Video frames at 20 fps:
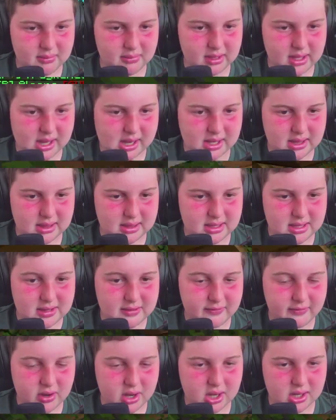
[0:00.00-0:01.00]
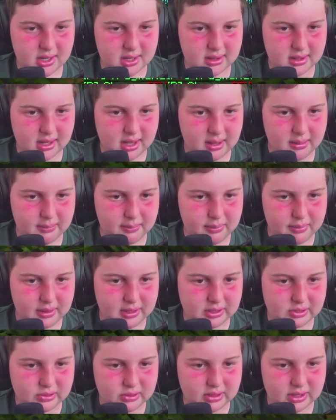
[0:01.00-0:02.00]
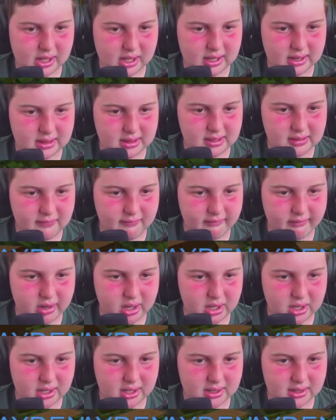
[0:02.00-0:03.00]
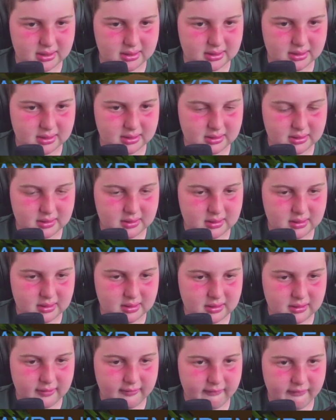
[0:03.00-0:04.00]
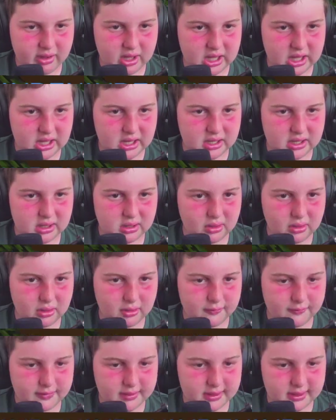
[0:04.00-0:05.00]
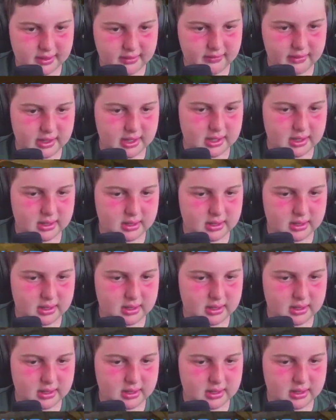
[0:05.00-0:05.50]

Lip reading: That is the longest. I'm pretty sure that is the longest line in all of Disneyland.